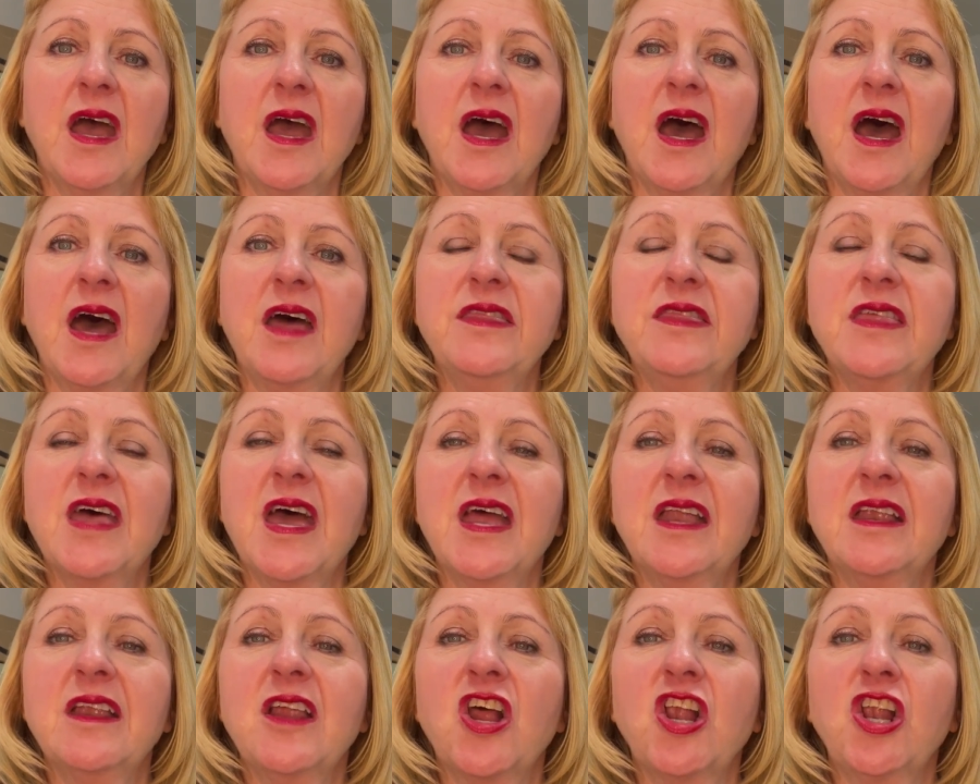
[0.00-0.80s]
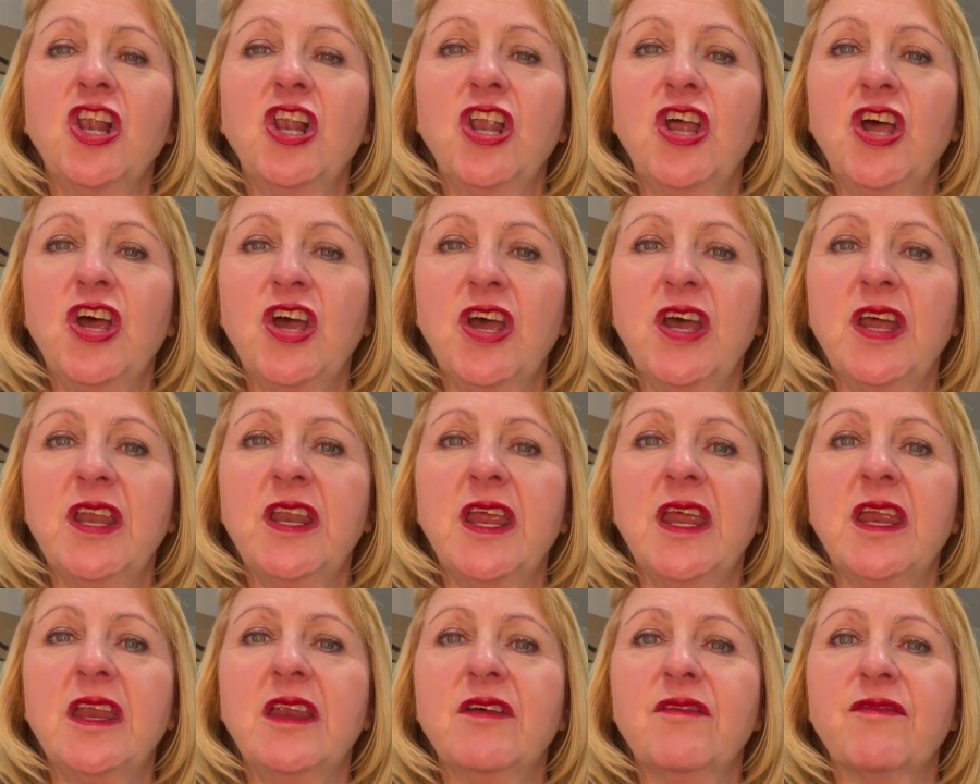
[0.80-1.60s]
And then
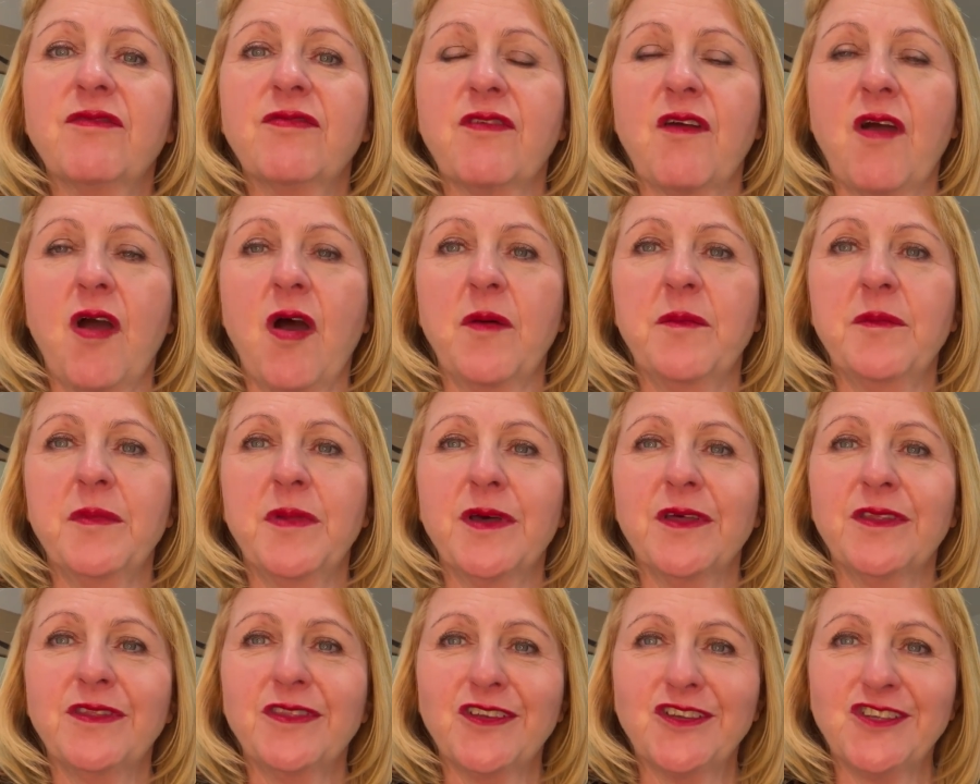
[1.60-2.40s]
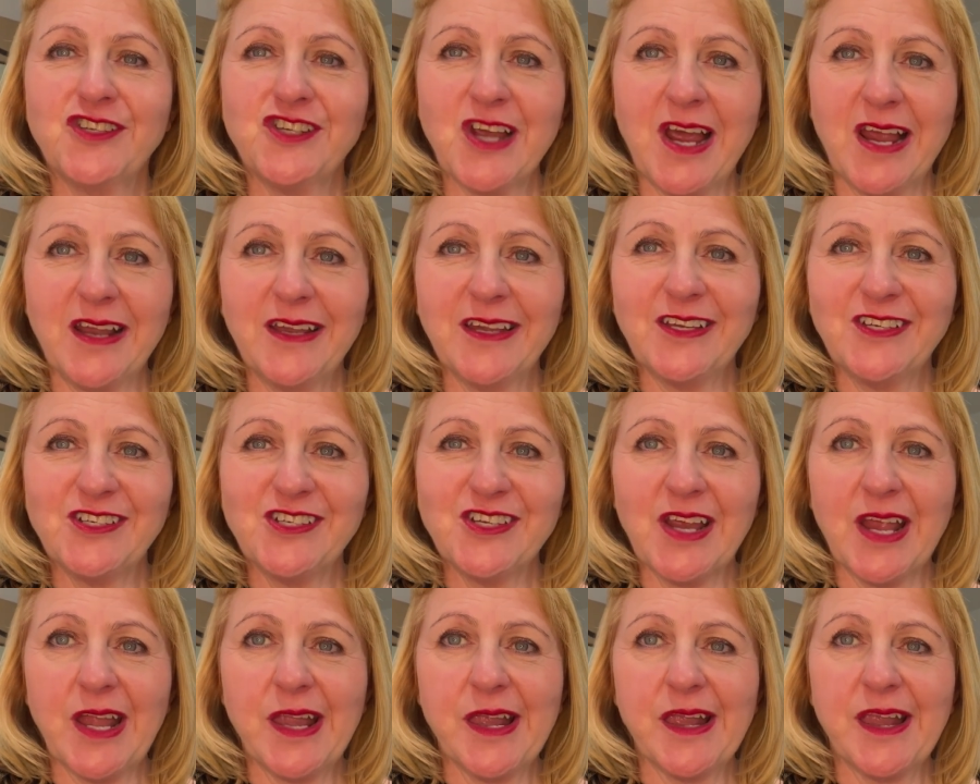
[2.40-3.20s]
learning from the
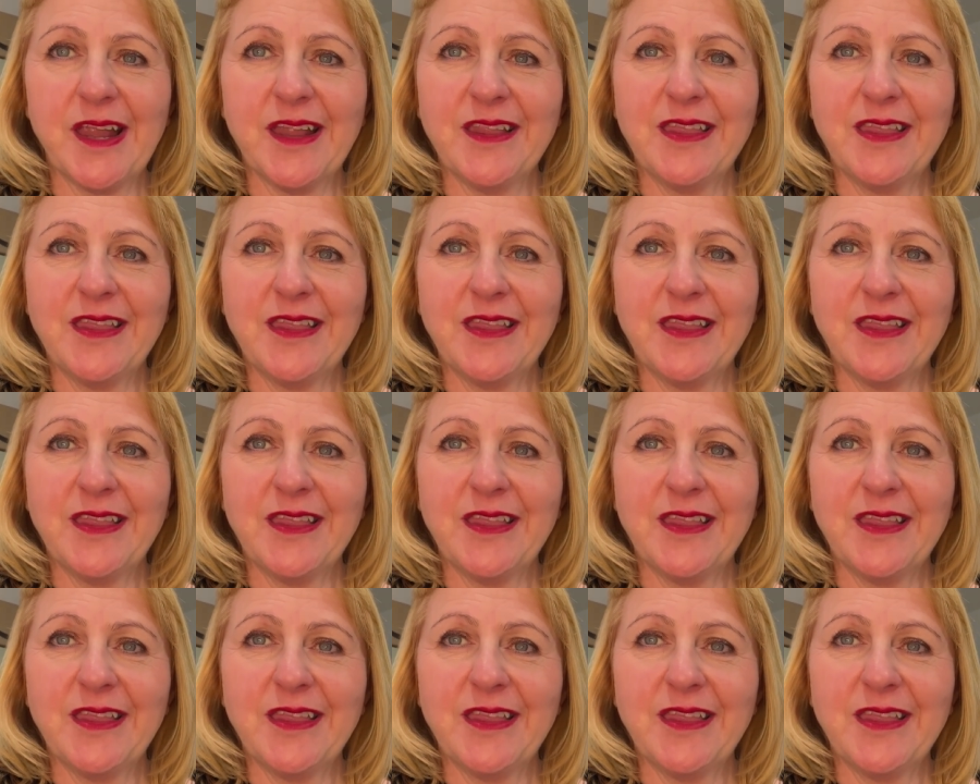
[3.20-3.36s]
challenges.